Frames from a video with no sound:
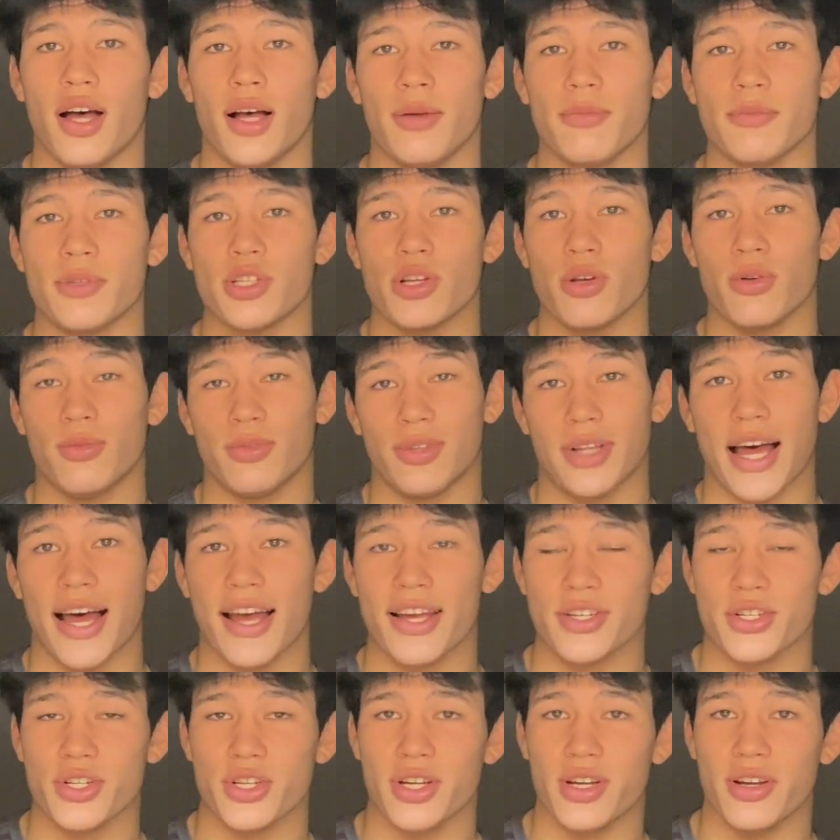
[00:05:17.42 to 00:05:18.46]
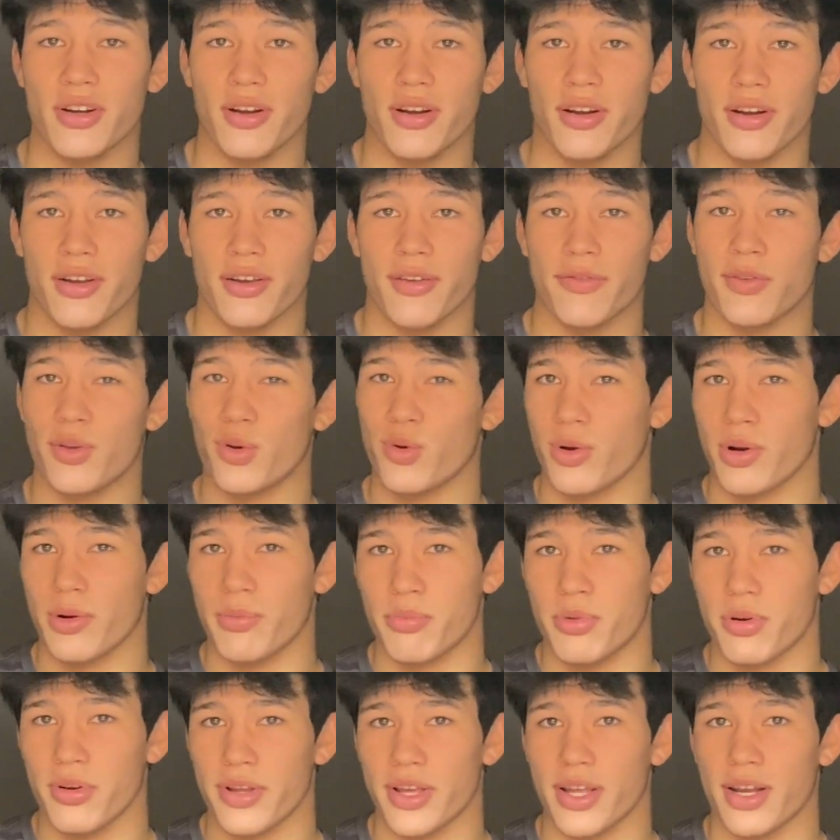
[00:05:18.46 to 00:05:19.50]
So last year, if you were to
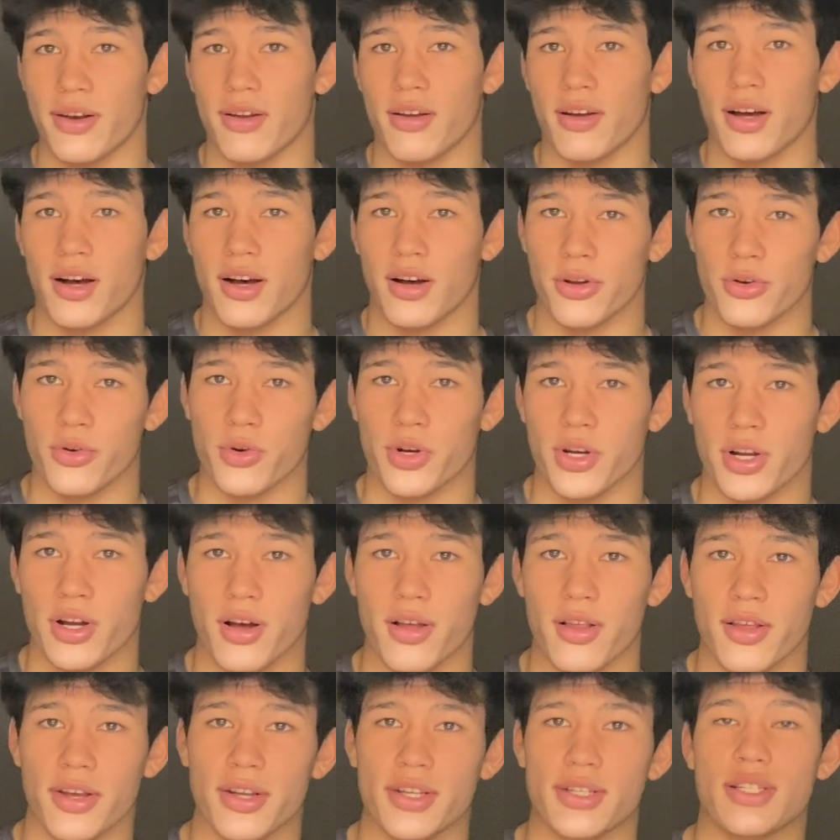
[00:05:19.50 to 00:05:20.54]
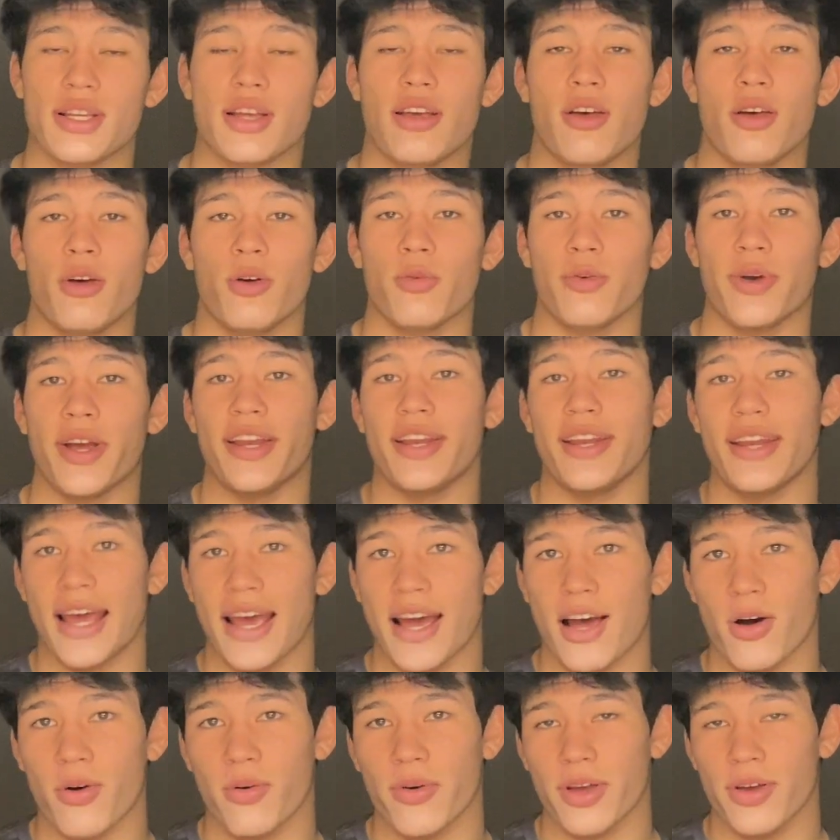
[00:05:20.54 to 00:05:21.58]
put in $100, right
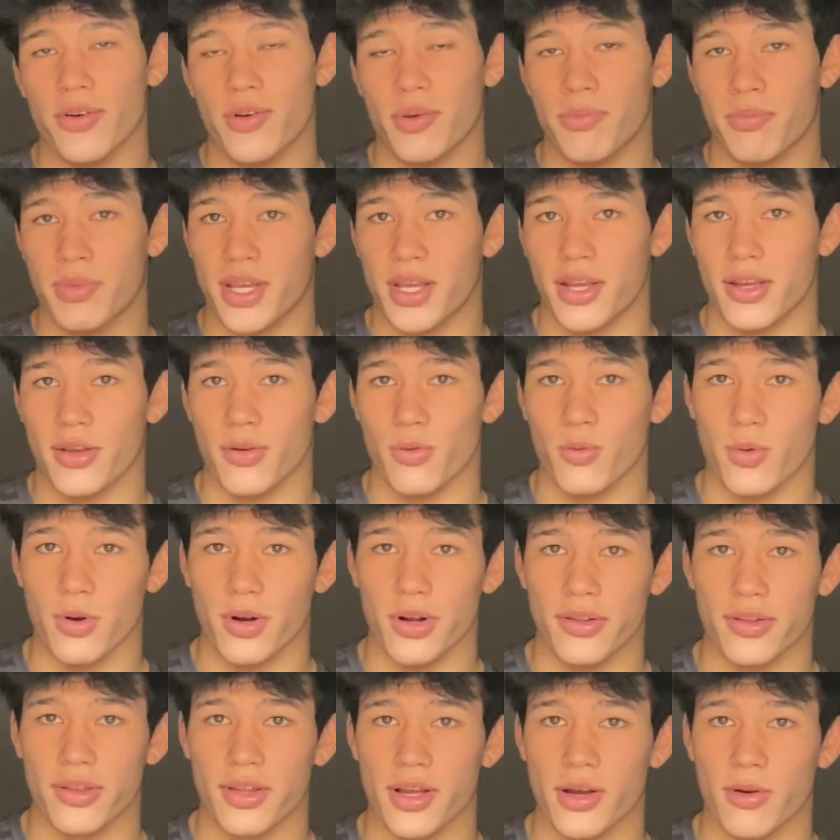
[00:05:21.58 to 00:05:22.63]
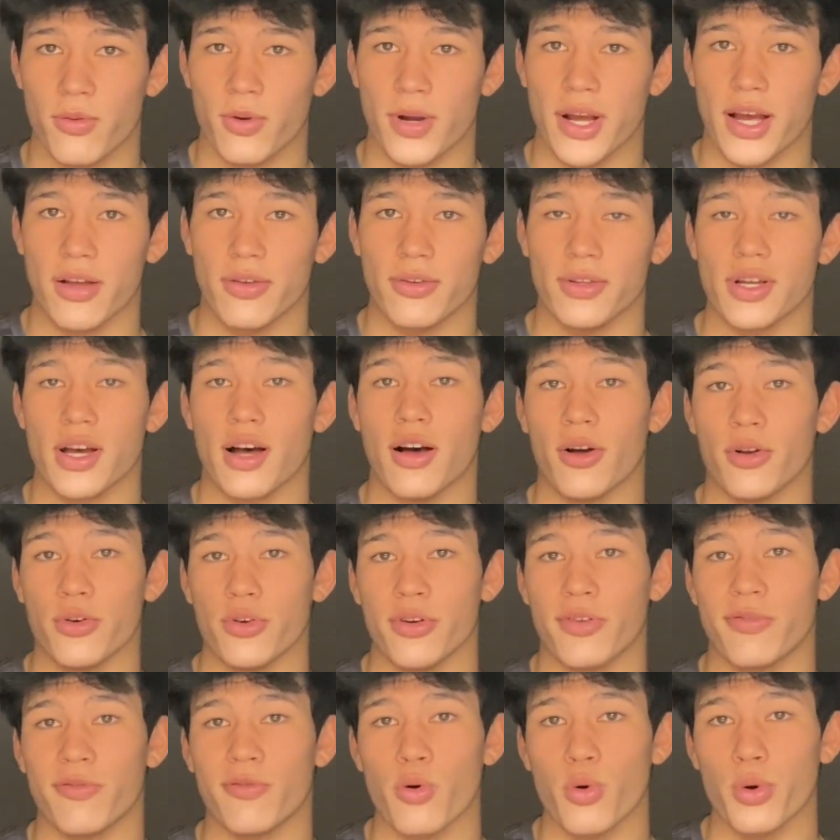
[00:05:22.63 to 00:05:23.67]
now it would be worth around
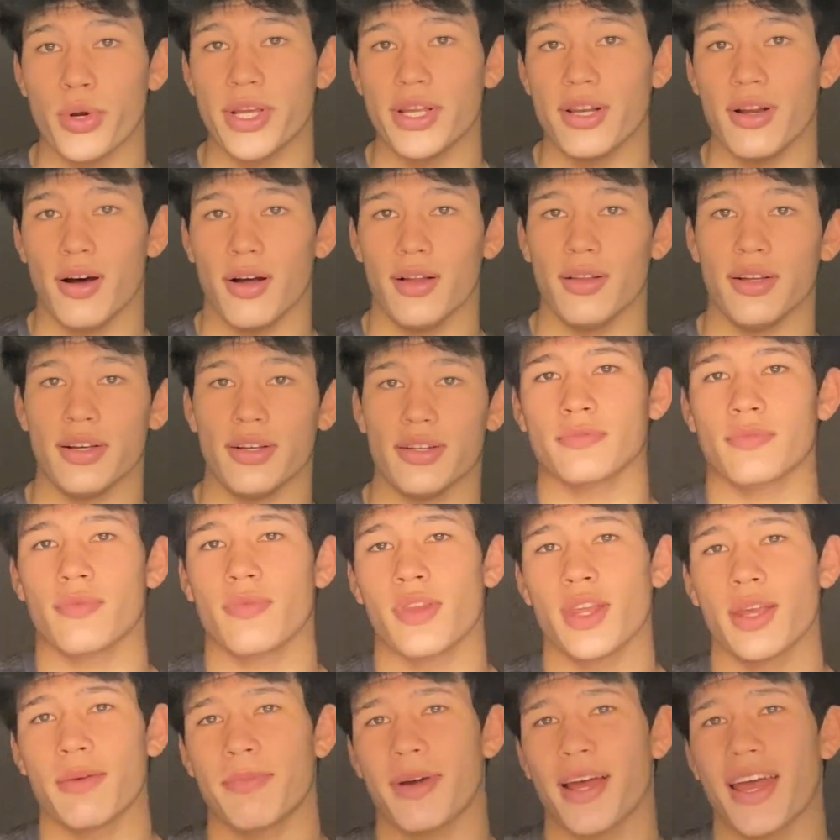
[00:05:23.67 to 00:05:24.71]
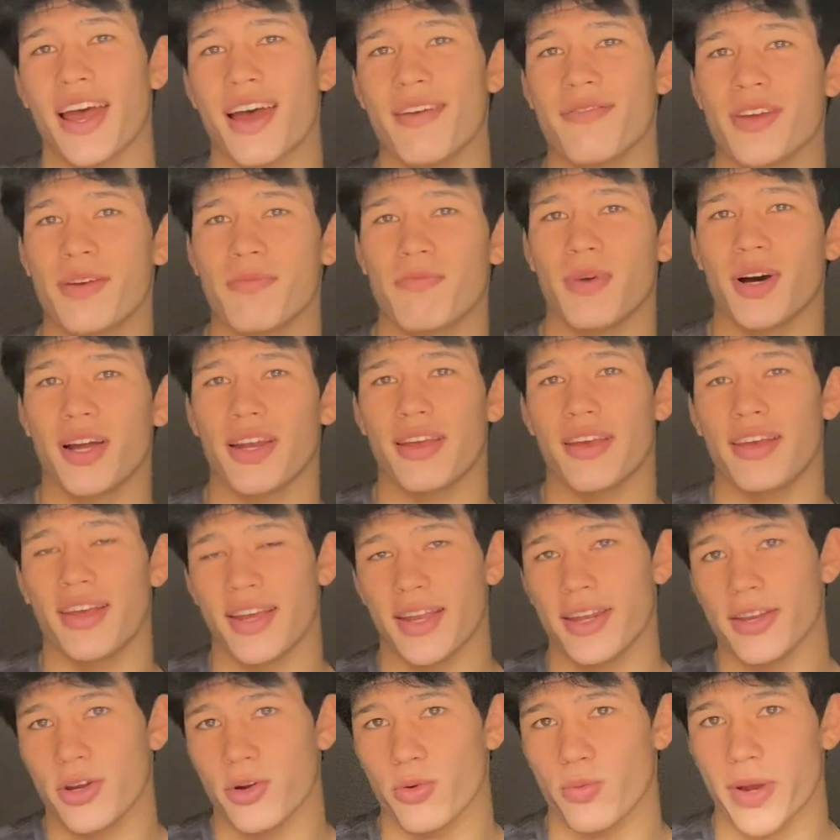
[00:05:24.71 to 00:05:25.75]
$140. By having money
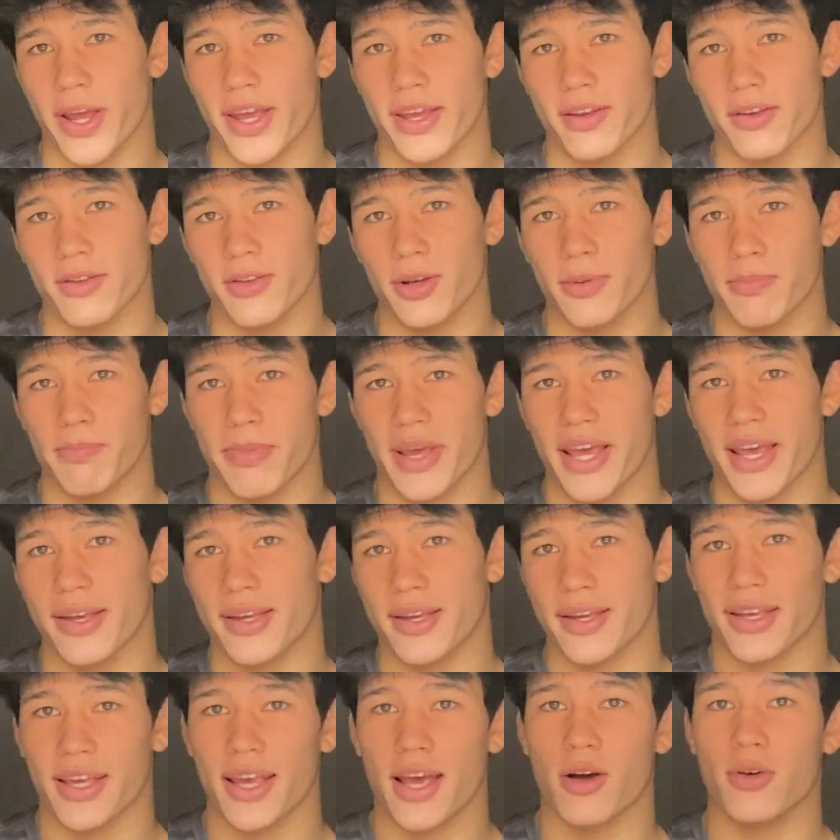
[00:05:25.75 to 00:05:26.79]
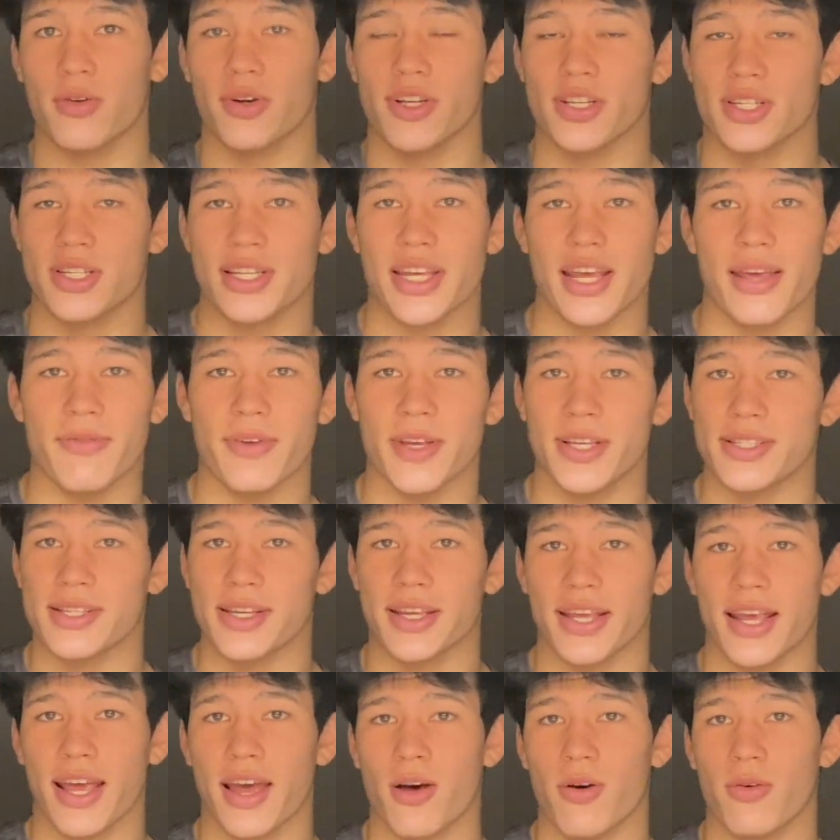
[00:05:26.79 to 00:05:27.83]
in your regular bank account or savings
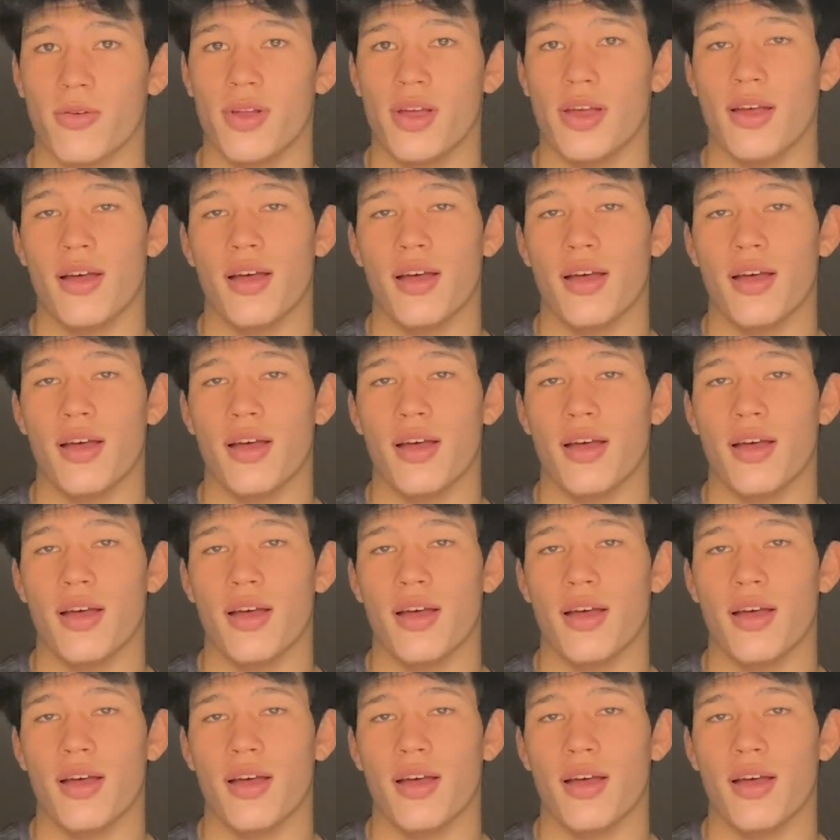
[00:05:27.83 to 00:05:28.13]
account,